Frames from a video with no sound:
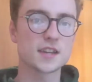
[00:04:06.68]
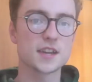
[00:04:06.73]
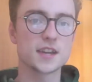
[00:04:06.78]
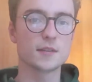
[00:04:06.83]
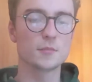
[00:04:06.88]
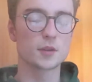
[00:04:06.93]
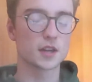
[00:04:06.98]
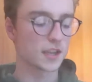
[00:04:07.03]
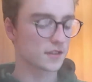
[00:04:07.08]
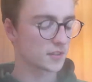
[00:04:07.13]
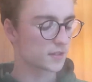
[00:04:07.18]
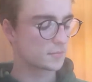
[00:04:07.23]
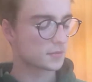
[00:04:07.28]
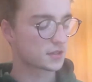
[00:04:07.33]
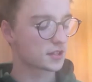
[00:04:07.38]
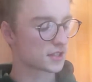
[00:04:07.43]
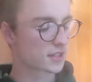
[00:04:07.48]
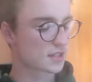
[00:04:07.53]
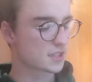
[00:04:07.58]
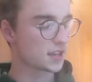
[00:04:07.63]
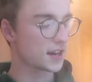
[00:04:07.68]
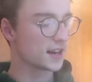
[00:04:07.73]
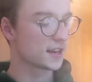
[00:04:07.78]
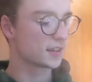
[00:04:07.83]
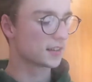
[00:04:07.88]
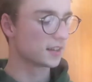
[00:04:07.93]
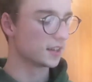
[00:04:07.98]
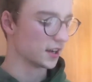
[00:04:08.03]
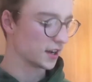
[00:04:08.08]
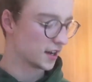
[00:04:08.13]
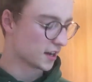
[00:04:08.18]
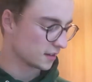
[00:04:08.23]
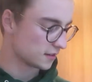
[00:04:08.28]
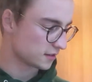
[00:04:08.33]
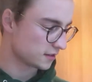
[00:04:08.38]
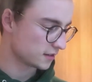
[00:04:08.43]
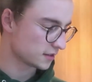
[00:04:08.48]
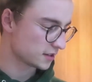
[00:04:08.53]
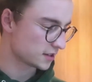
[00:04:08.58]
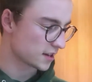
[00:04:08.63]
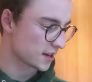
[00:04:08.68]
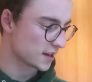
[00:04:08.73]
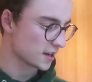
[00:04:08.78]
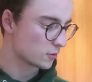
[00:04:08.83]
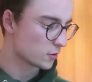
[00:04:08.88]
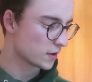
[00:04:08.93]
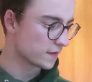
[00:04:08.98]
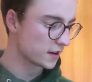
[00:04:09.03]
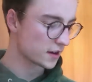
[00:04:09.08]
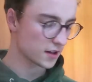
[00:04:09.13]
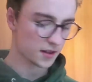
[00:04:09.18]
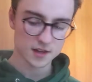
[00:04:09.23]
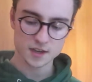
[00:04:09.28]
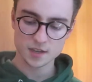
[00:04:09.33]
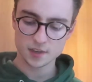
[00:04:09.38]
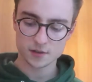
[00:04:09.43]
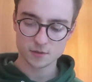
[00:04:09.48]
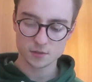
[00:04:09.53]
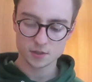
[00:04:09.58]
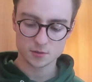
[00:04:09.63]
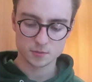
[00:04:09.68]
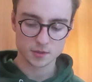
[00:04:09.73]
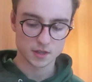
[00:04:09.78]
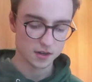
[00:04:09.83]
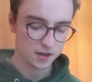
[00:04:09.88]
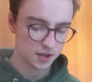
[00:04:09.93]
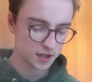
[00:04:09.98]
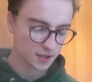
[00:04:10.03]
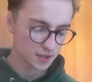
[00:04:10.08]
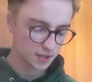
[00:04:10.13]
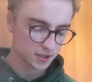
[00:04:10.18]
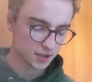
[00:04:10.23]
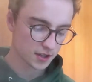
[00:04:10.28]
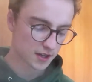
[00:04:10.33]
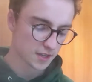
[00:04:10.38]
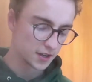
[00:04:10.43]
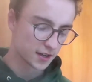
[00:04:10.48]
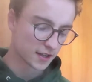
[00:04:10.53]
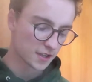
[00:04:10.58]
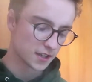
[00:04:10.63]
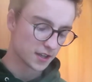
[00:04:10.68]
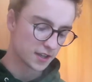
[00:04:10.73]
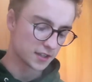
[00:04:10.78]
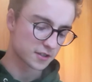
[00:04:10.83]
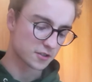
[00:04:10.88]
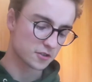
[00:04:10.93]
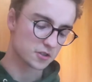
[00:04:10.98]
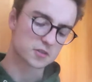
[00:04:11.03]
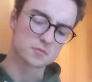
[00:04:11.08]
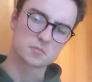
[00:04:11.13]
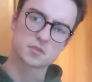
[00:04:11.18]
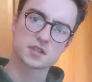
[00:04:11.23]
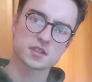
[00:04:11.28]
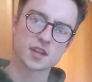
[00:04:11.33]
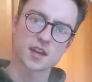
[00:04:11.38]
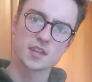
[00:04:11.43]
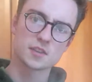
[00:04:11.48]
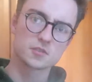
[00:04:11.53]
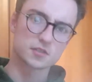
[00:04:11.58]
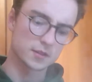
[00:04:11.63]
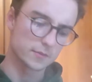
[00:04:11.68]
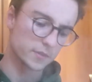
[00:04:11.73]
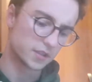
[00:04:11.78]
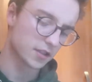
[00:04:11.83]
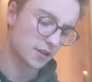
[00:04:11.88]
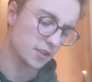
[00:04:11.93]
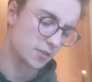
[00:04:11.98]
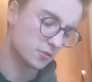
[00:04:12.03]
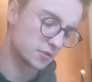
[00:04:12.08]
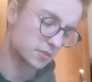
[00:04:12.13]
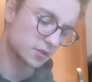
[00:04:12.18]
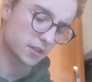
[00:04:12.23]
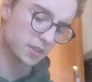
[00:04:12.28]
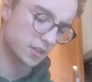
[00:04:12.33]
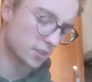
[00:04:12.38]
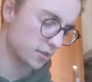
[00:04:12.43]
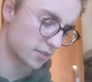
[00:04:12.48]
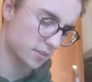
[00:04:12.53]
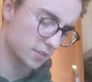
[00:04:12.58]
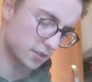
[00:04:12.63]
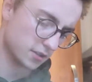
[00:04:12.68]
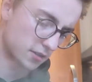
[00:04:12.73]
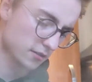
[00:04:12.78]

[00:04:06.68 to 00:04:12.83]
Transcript: day, I'm gonna have some steak with it, I think, which will be nice. He's got some steak or something that he wants to cook,